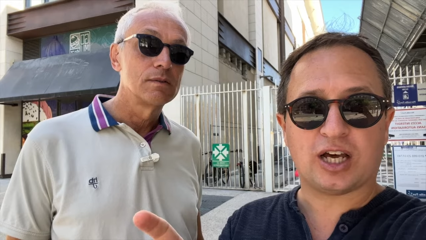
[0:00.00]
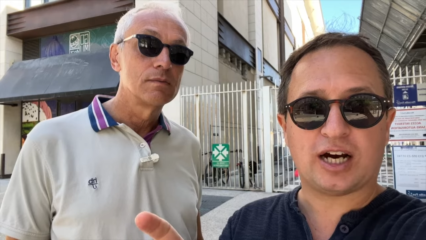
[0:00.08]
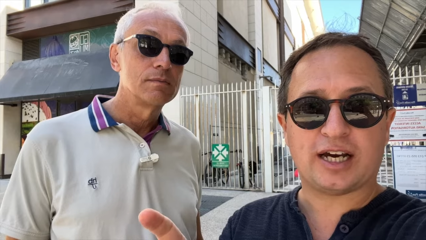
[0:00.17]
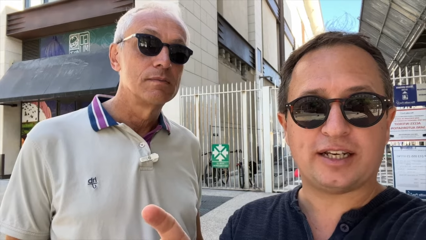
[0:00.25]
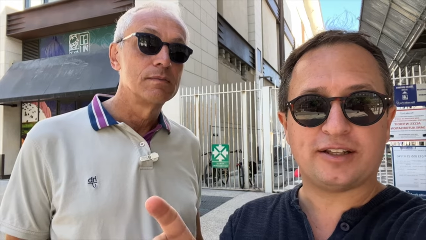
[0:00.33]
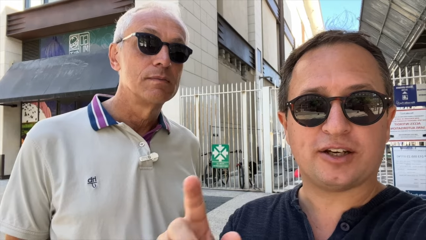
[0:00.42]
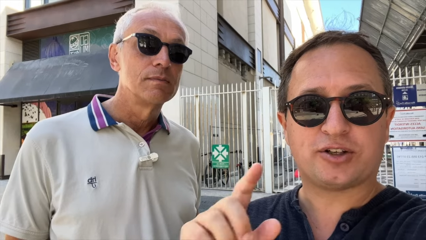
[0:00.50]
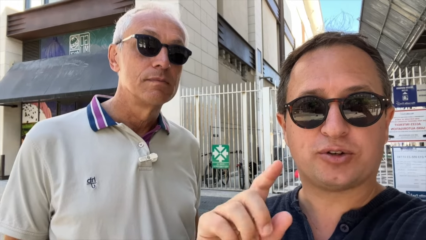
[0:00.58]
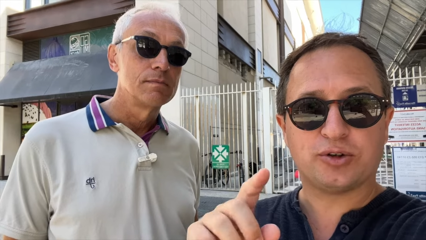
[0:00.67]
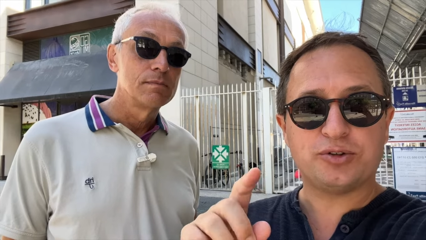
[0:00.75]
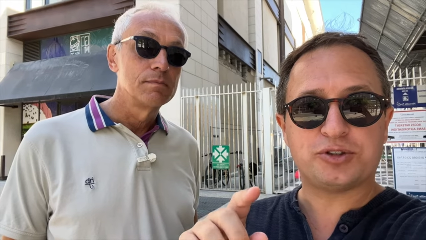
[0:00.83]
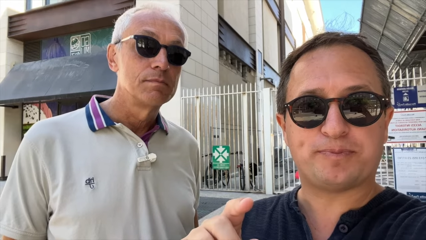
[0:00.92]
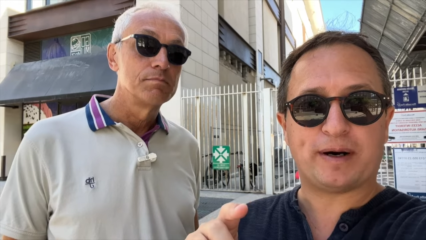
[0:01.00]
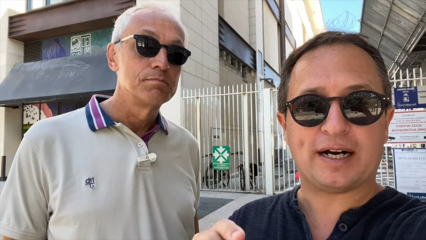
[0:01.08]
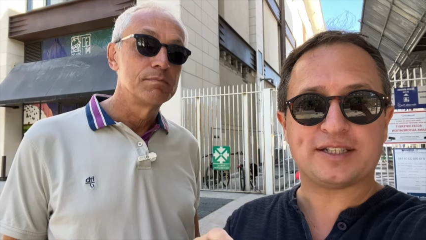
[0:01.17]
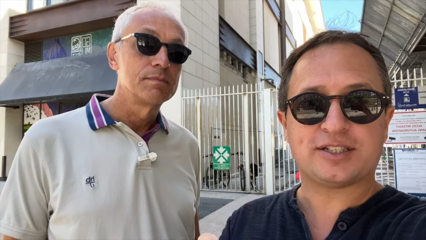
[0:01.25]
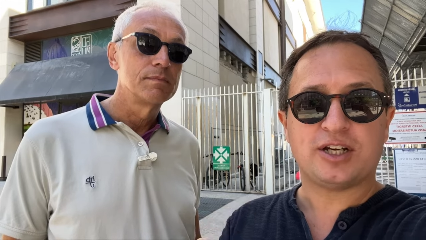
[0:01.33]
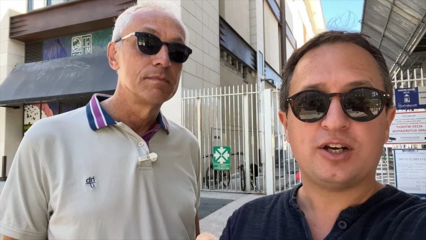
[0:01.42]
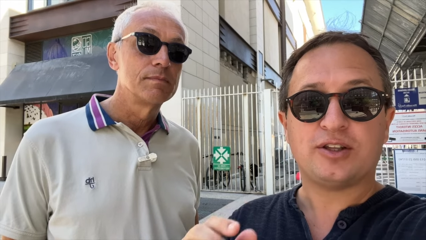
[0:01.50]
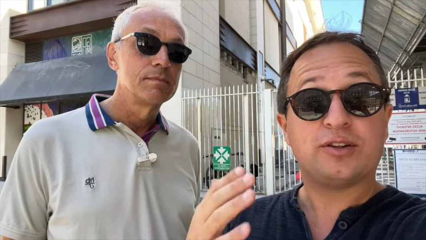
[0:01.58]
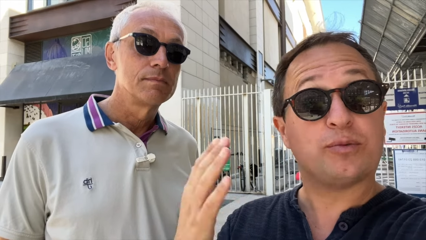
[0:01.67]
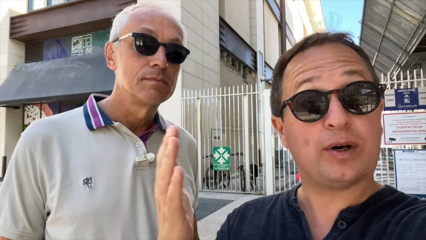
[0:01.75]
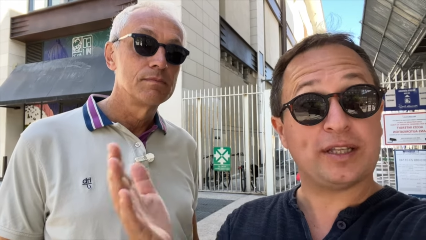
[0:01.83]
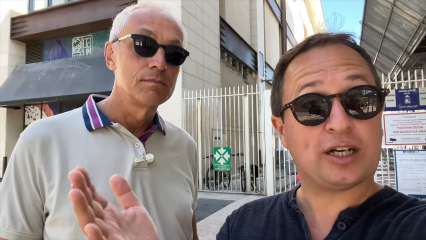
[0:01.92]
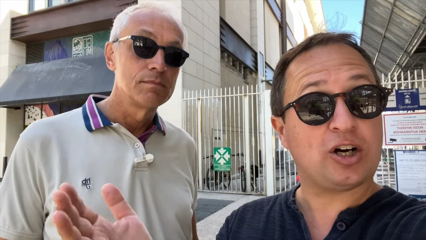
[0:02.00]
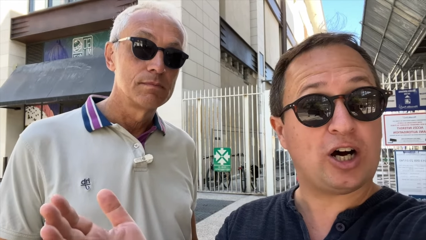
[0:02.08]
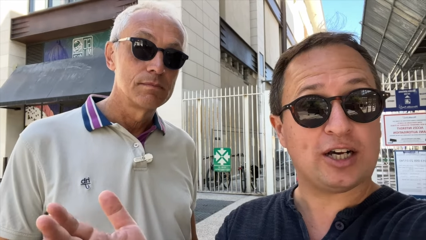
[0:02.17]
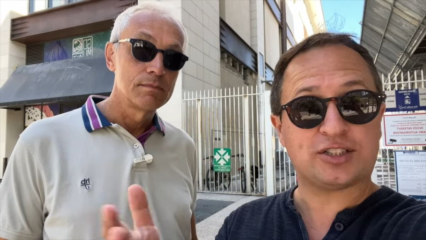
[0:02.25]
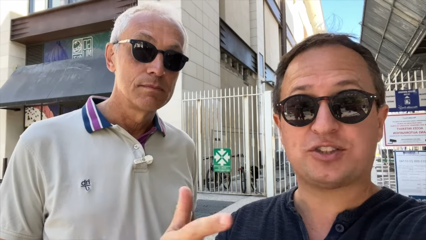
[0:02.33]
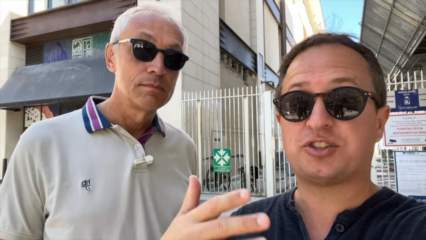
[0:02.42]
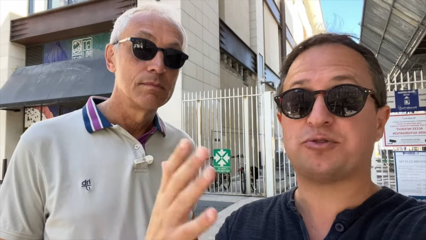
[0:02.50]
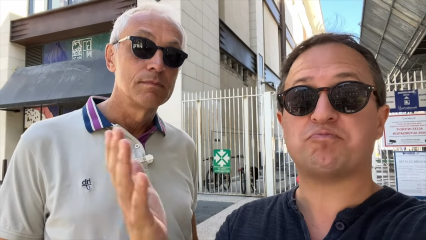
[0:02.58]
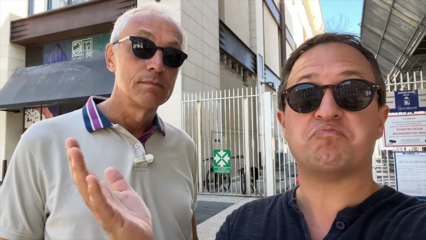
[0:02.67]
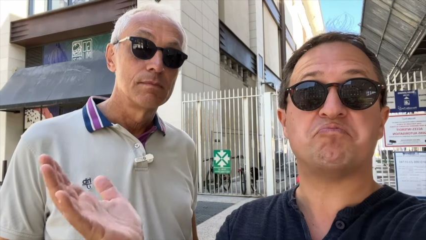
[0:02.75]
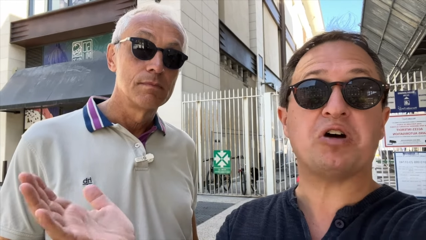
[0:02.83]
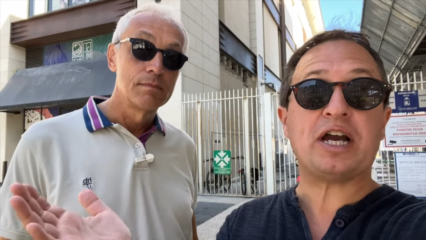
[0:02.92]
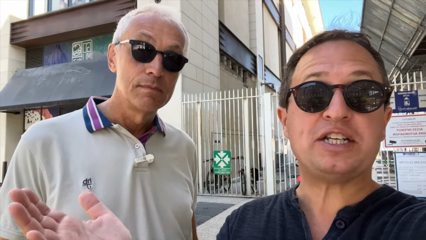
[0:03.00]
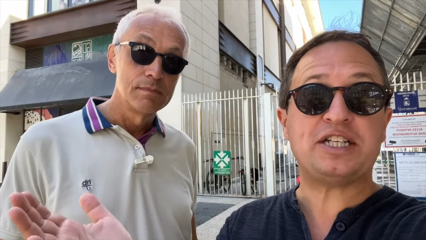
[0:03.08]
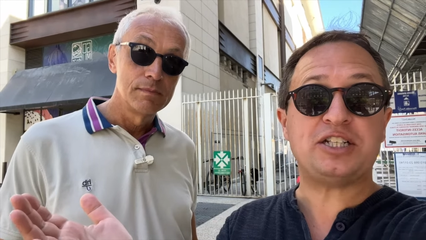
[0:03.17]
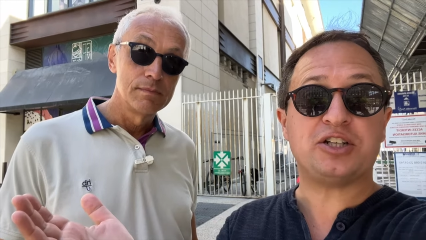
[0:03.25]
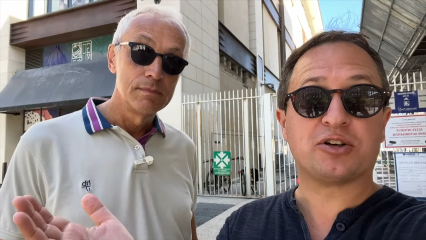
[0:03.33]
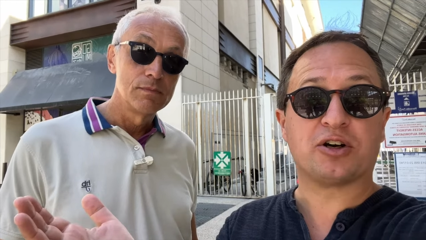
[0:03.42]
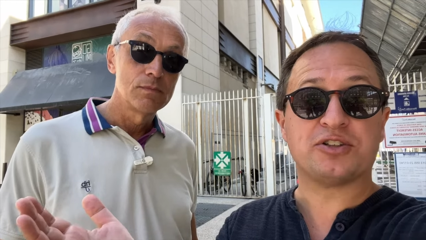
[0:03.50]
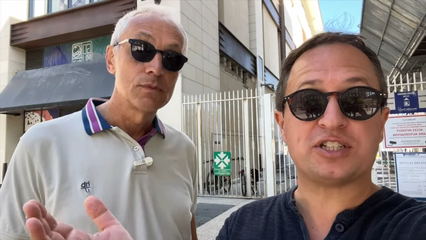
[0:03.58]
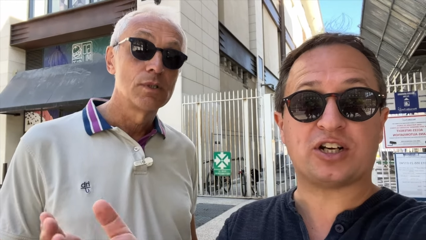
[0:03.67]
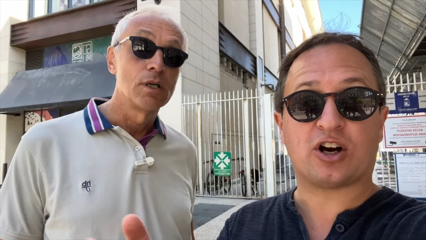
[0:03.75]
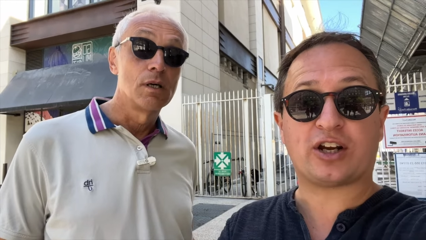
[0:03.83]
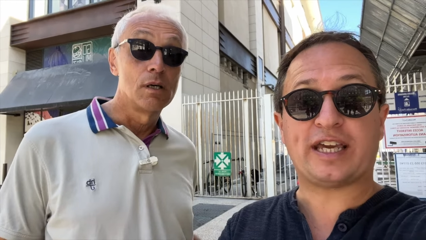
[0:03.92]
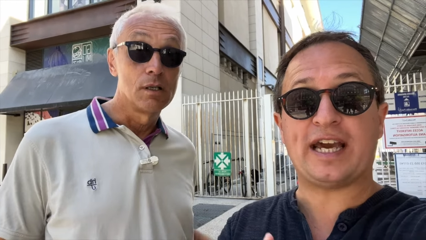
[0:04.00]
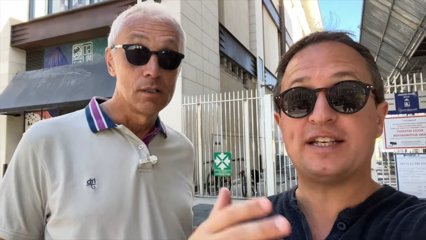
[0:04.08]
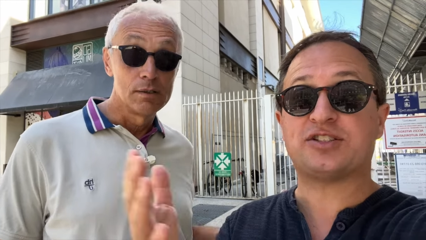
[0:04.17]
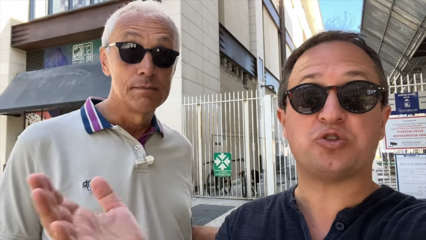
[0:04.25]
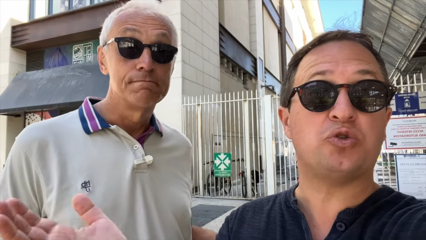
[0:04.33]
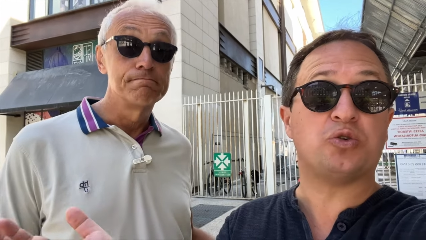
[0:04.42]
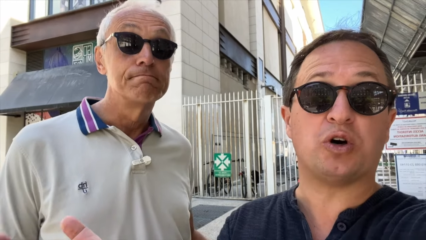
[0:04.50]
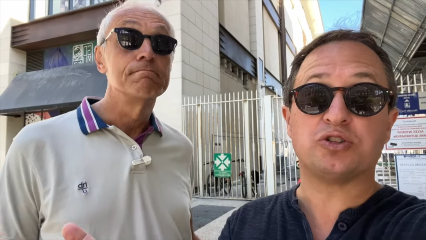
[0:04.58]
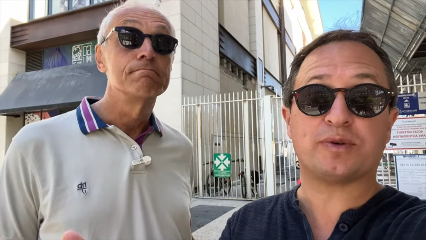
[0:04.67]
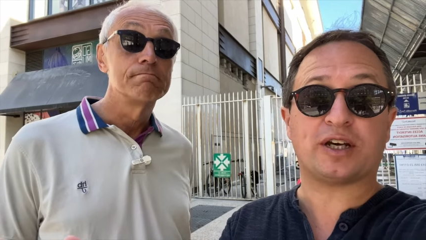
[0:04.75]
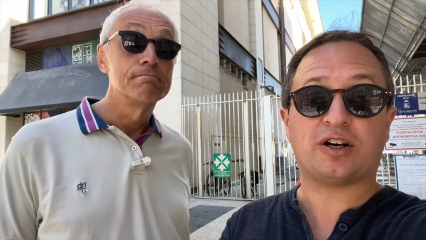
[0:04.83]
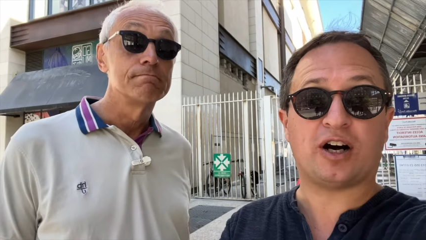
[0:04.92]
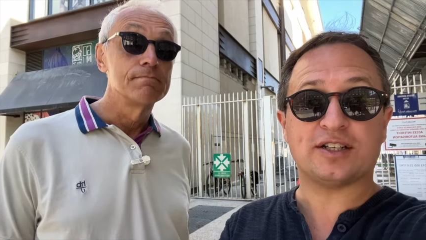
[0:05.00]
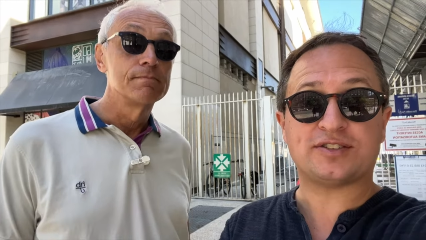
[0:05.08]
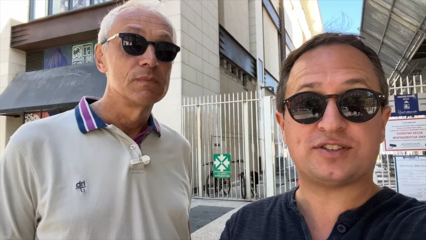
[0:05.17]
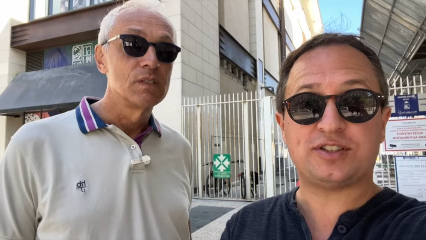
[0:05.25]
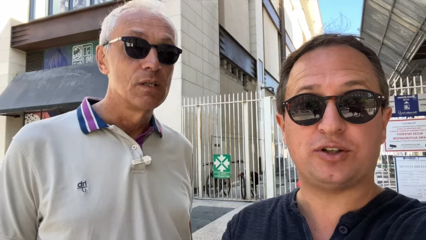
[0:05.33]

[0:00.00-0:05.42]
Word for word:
Speaker 1: line, the cruise bus, one that costs nineteen euros in our case, who knows what it costs in